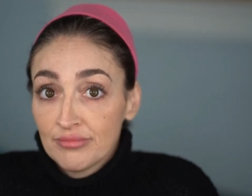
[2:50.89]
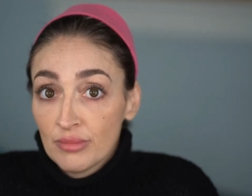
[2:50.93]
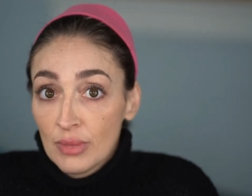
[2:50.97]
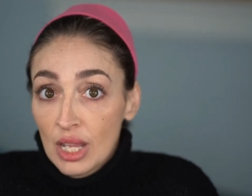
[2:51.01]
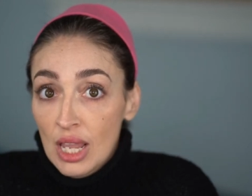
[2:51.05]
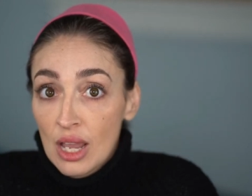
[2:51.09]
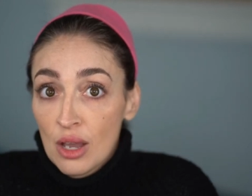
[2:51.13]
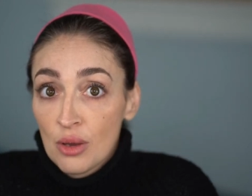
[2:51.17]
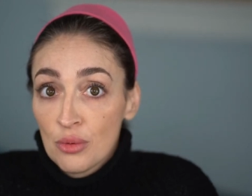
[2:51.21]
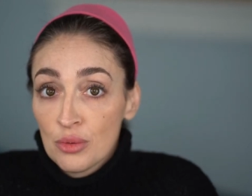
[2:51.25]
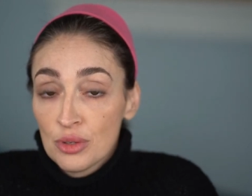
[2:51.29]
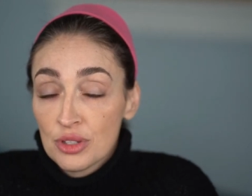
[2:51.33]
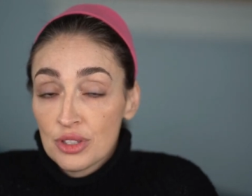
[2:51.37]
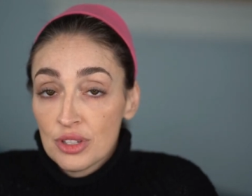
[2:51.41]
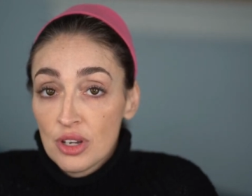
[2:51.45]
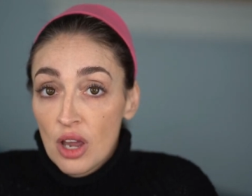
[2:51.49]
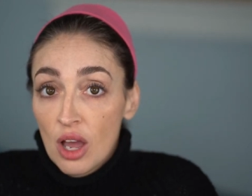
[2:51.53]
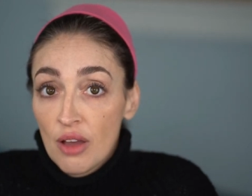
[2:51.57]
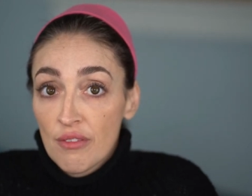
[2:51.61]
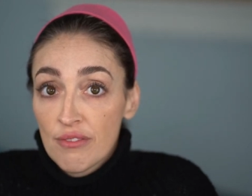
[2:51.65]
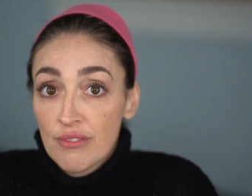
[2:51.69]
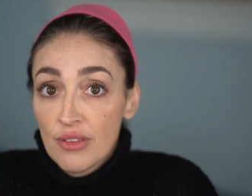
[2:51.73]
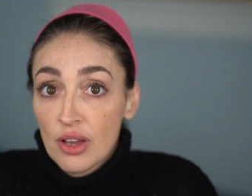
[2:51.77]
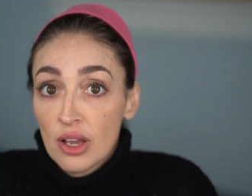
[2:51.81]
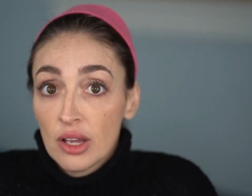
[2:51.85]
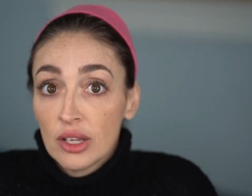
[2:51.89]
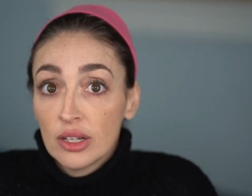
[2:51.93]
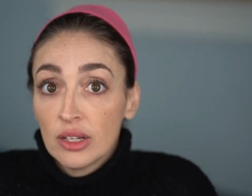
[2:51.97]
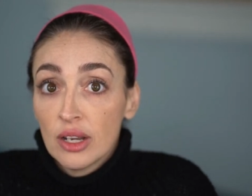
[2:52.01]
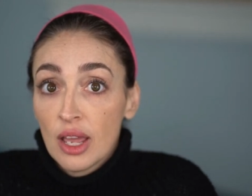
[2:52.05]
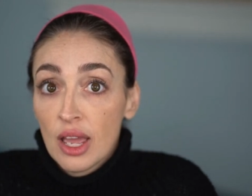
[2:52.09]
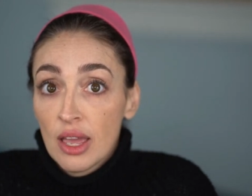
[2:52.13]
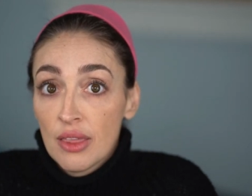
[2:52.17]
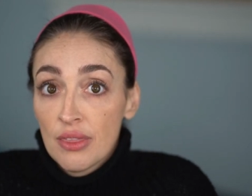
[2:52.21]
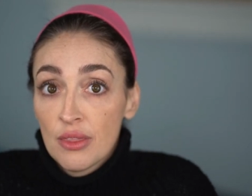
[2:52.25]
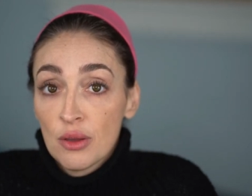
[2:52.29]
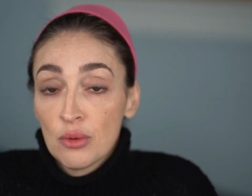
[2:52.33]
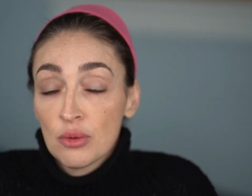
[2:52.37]
yeah, it was not fun,
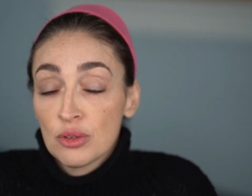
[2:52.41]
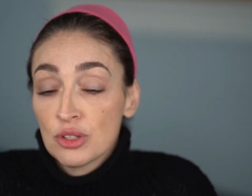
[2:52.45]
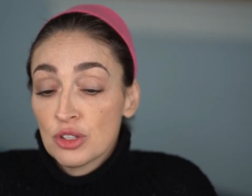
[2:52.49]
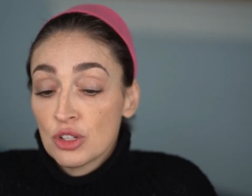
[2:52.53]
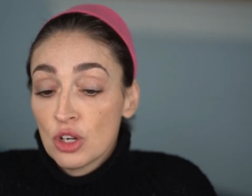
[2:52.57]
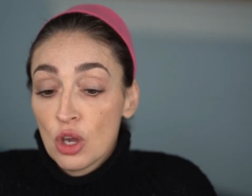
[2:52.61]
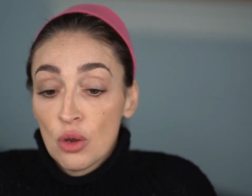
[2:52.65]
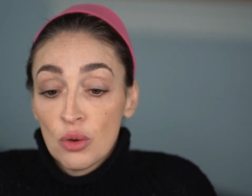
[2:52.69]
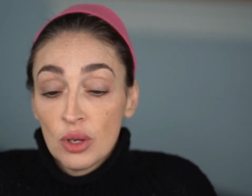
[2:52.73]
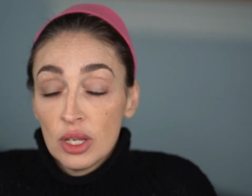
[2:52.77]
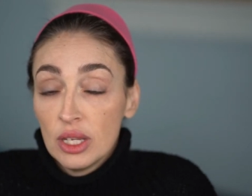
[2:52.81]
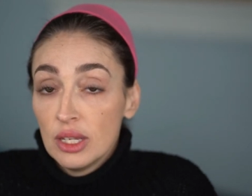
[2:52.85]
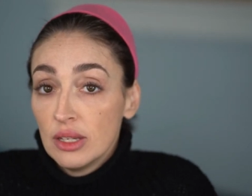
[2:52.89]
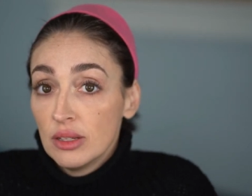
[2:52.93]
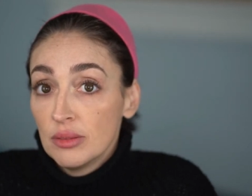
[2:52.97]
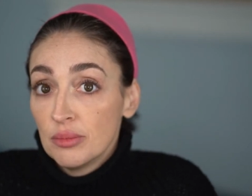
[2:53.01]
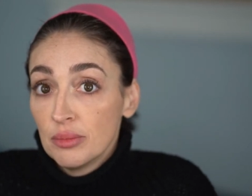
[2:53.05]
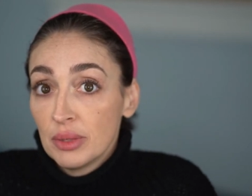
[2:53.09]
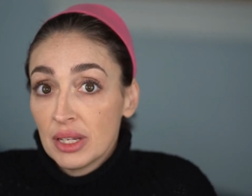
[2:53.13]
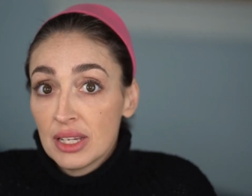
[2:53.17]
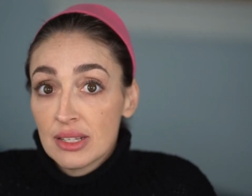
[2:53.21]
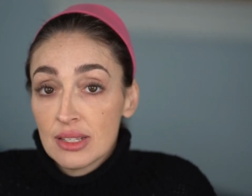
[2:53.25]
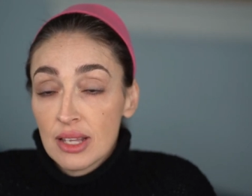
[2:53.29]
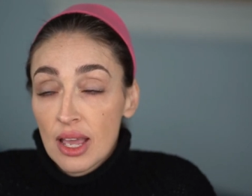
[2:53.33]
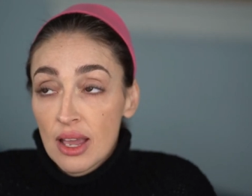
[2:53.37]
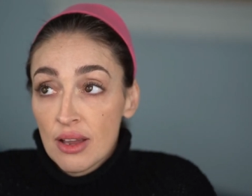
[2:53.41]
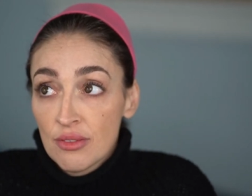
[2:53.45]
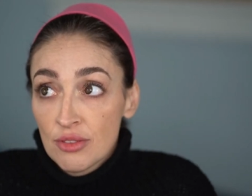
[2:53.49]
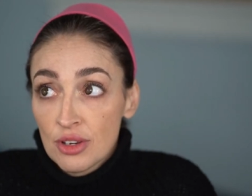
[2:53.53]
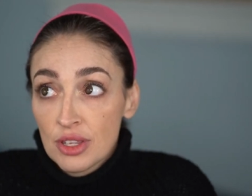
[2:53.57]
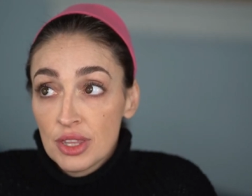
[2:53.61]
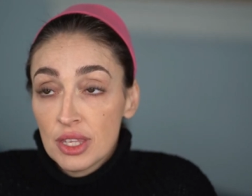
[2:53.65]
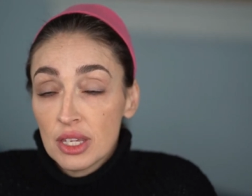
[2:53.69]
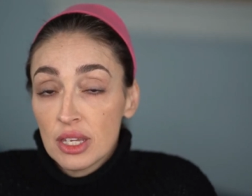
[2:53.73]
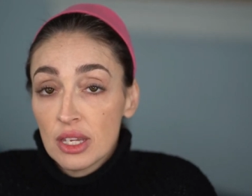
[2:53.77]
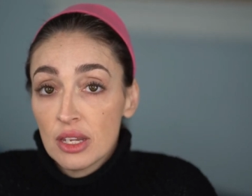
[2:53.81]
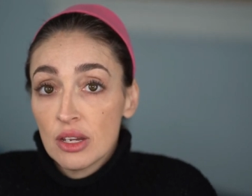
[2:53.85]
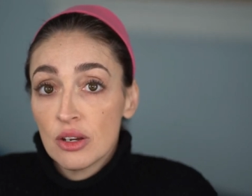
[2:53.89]
and there was no heat because
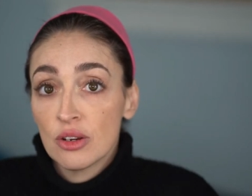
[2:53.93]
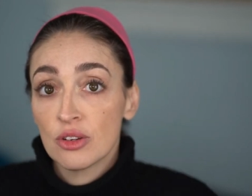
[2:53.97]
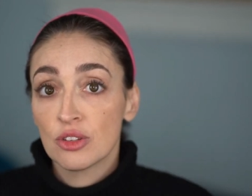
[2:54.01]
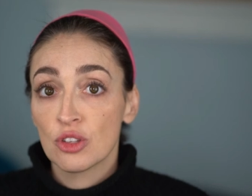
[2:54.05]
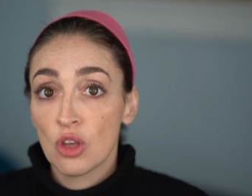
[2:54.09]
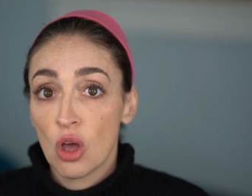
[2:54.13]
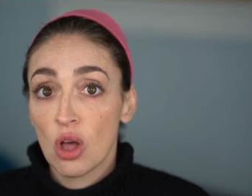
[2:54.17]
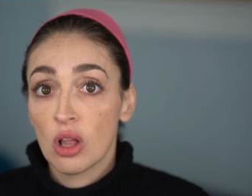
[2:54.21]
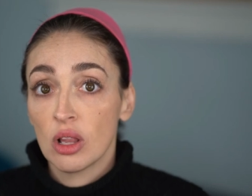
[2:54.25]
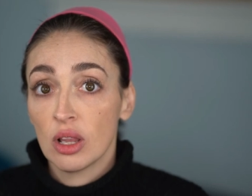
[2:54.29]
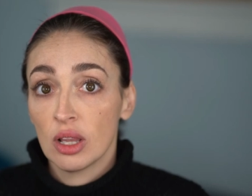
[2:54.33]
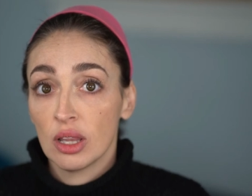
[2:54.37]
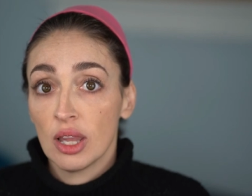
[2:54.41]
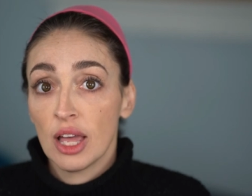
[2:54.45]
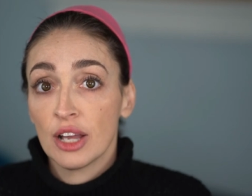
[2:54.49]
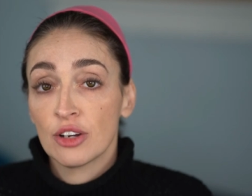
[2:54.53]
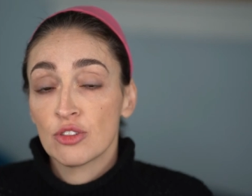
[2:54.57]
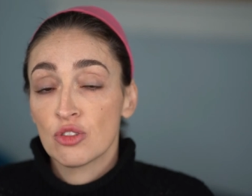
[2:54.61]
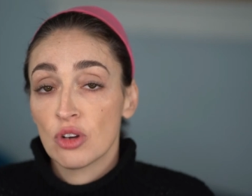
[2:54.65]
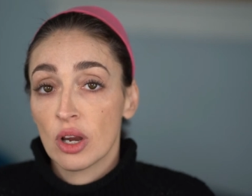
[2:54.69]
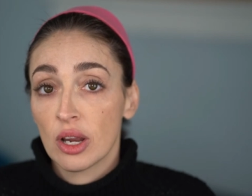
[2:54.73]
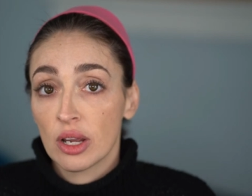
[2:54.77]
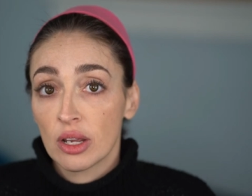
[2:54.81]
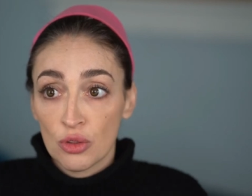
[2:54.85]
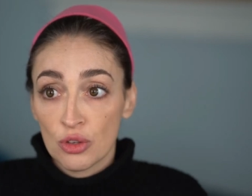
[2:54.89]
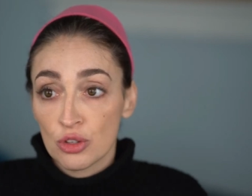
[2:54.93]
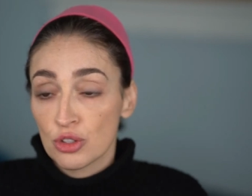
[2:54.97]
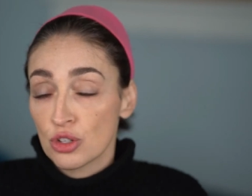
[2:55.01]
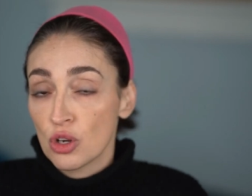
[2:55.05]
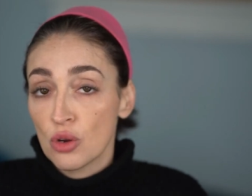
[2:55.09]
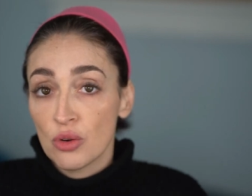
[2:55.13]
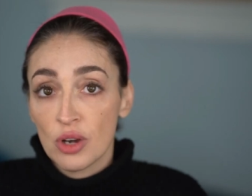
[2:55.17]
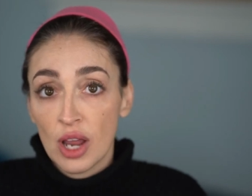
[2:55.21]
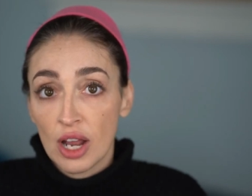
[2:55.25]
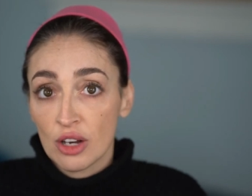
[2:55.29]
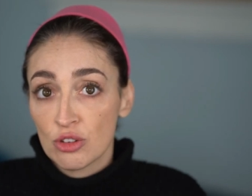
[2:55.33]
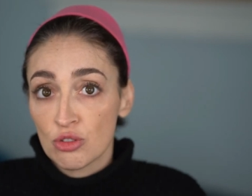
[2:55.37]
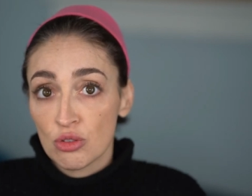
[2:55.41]
everything here is all electric. There's
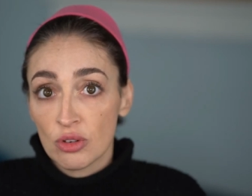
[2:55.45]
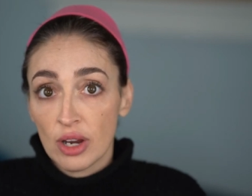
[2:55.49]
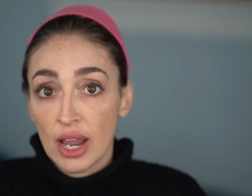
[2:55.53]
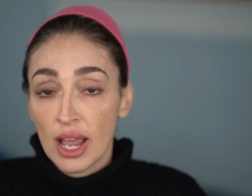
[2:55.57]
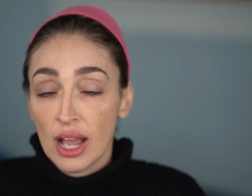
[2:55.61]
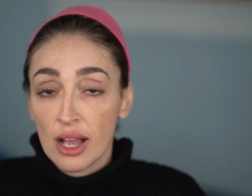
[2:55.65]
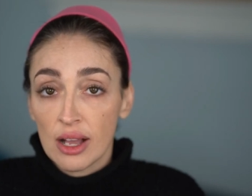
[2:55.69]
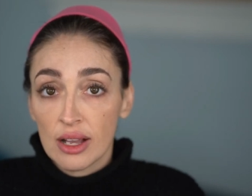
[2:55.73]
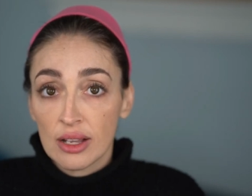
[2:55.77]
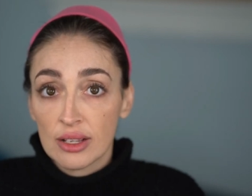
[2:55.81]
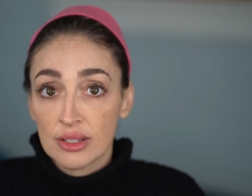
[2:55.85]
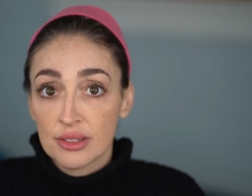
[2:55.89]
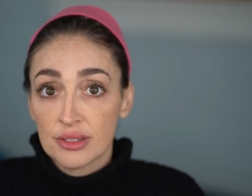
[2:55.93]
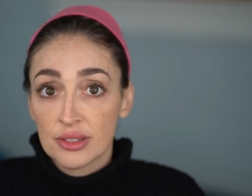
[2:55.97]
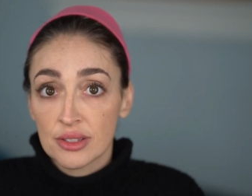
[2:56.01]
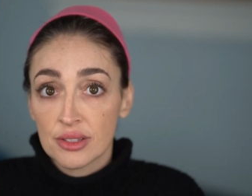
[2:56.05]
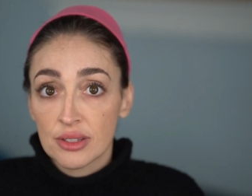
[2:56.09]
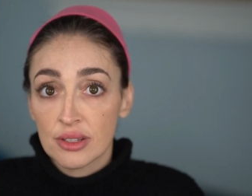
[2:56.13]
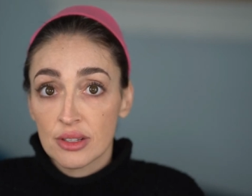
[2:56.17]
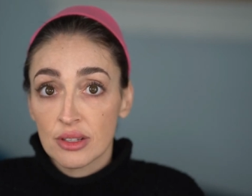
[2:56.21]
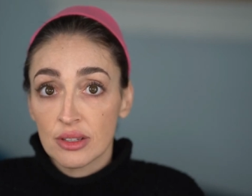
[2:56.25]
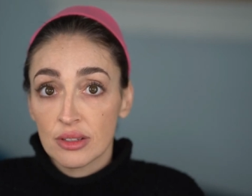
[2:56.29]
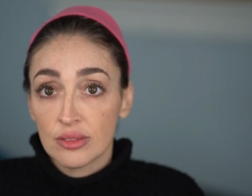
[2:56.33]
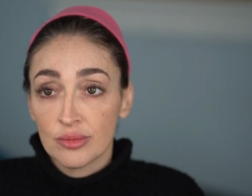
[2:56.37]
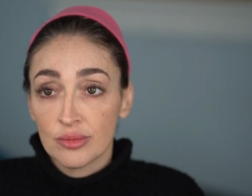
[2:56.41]
no natural gas,